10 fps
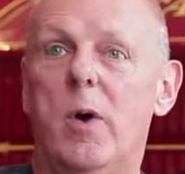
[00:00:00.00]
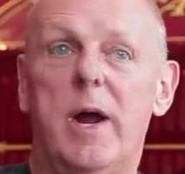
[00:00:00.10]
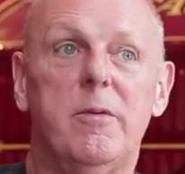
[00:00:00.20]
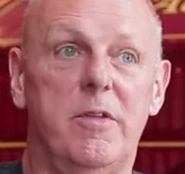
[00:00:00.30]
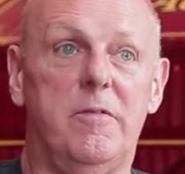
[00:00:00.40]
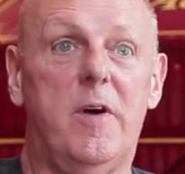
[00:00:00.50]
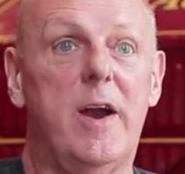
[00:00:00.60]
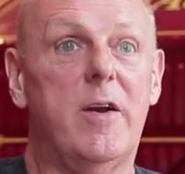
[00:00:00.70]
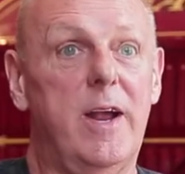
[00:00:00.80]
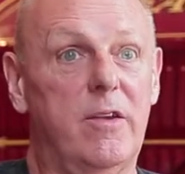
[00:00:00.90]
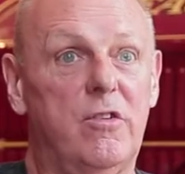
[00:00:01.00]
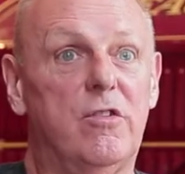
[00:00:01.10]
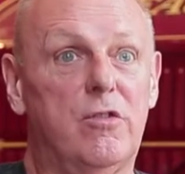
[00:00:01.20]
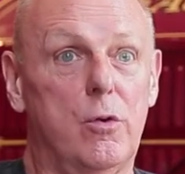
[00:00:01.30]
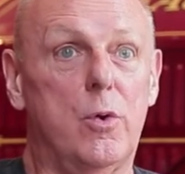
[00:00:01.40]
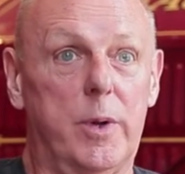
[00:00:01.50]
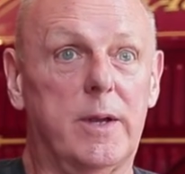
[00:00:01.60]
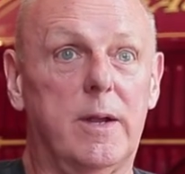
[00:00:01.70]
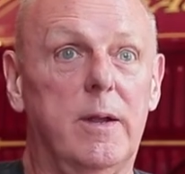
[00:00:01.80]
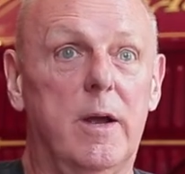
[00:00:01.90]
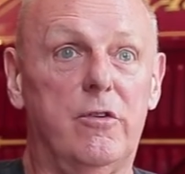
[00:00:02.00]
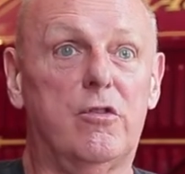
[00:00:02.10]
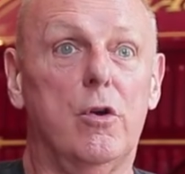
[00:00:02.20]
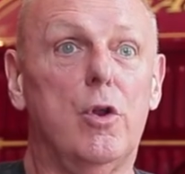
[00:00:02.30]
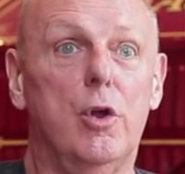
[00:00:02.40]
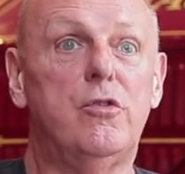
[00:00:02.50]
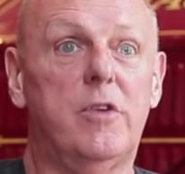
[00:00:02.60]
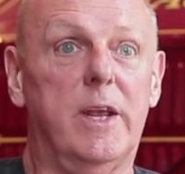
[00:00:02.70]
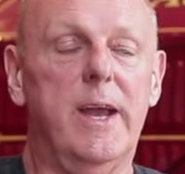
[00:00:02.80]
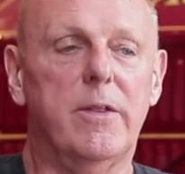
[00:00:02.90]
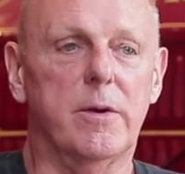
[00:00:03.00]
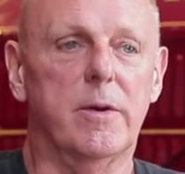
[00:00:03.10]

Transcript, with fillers: why were the firehouses so quick, uh, so close together,